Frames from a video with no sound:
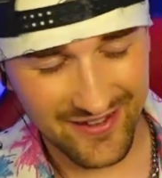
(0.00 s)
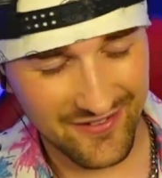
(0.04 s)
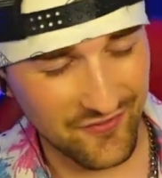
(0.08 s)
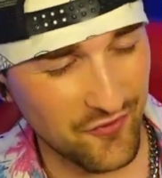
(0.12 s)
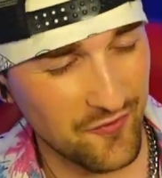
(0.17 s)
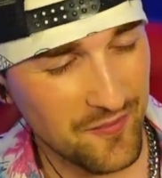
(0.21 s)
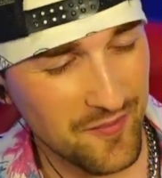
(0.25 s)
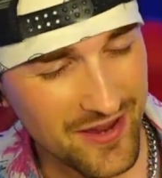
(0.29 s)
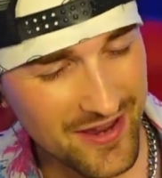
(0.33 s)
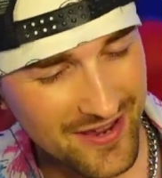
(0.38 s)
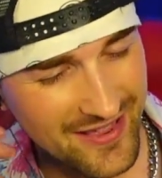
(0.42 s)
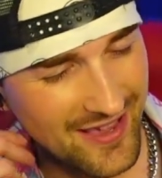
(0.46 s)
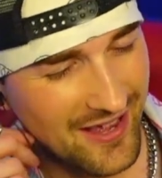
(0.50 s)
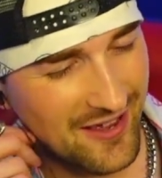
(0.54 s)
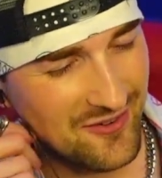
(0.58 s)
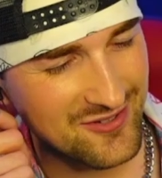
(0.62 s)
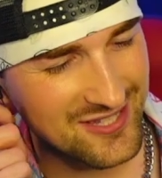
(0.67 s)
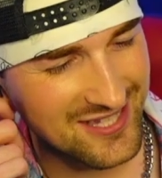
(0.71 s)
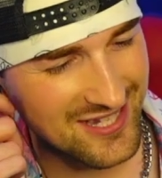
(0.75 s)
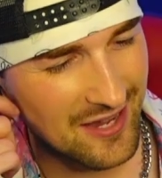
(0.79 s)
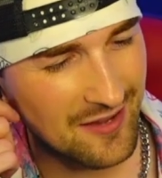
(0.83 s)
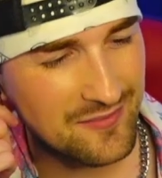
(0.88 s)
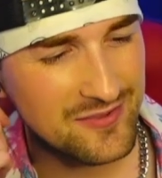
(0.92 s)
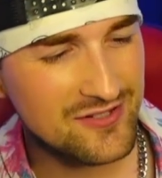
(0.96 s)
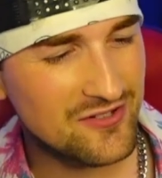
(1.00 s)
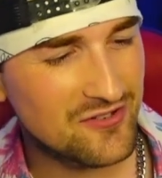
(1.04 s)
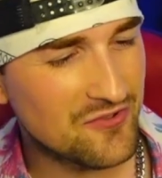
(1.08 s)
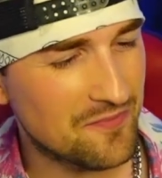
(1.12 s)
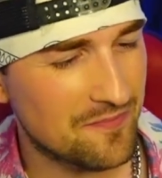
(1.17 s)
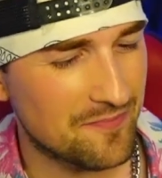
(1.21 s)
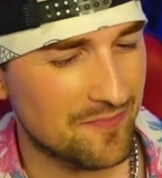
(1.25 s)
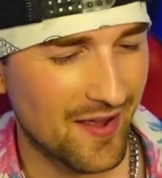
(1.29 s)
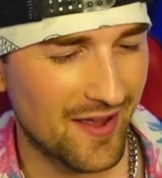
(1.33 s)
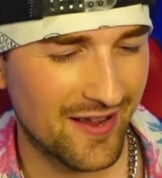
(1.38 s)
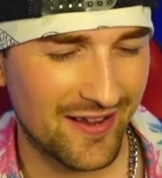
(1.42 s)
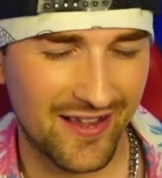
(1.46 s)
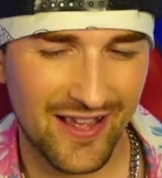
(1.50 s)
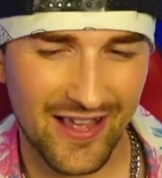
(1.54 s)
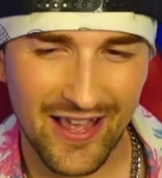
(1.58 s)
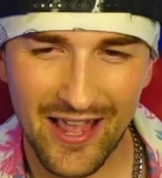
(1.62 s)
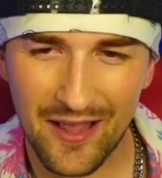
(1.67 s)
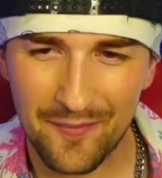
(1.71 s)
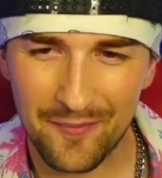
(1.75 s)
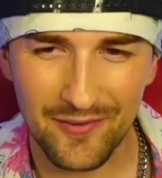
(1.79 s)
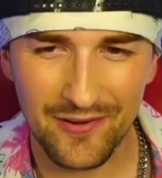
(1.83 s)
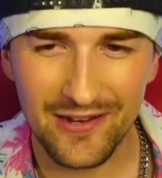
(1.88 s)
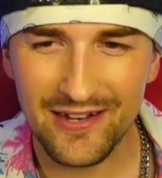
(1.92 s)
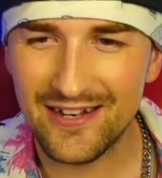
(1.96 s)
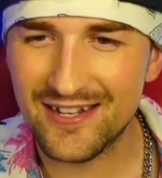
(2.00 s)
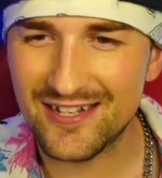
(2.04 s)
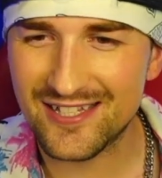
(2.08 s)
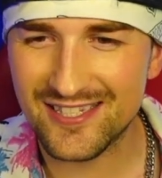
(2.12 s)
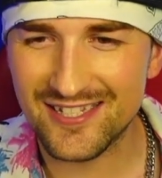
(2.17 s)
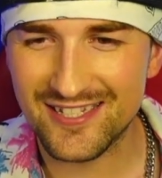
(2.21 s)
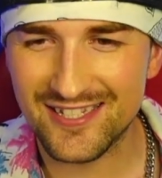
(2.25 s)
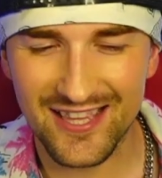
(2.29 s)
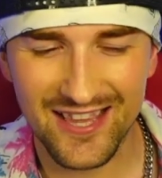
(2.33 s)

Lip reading: For me, that was an absolute banger. Happily listen